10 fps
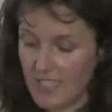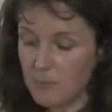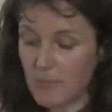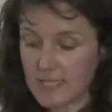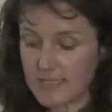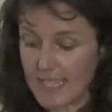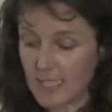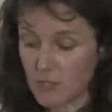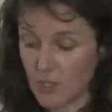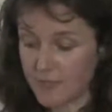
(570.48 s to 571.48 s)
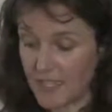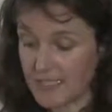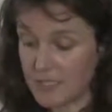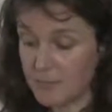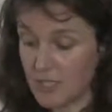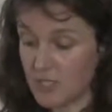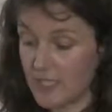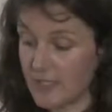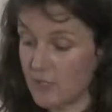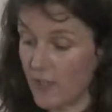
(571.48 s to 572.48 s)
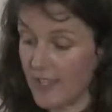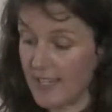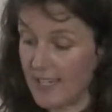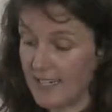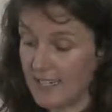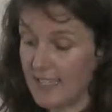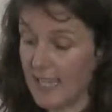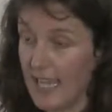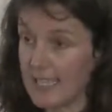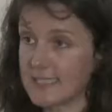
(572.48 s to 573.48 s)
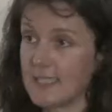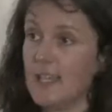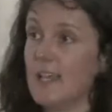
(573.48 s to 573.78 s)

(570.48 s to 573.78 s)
In my section of the exhibition at the Neue Galerie Graz,